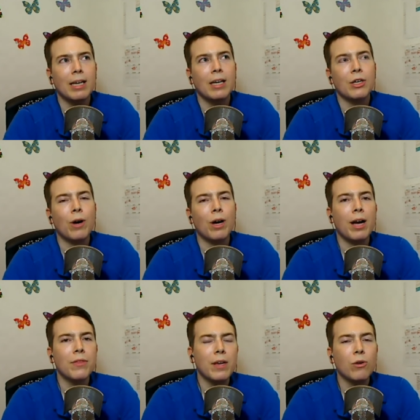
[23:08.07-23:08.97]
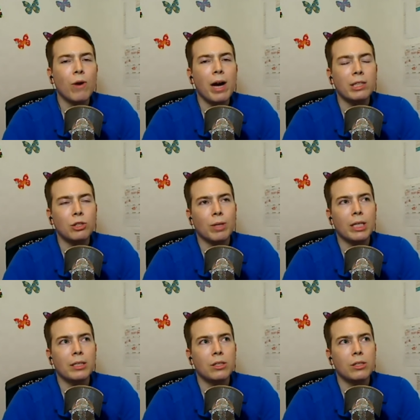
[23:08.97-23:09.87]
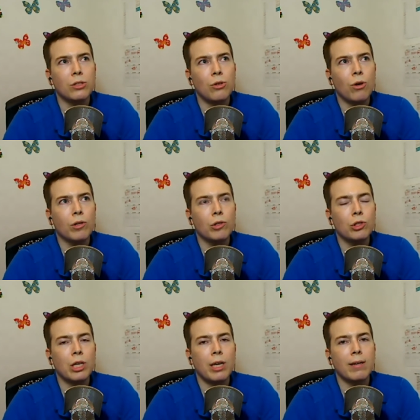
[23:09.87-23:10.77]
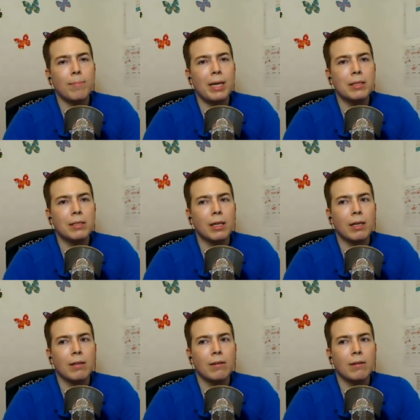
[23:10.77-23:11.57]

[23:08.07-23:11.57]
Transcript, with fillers: You know, I think gradualists don't understand a basic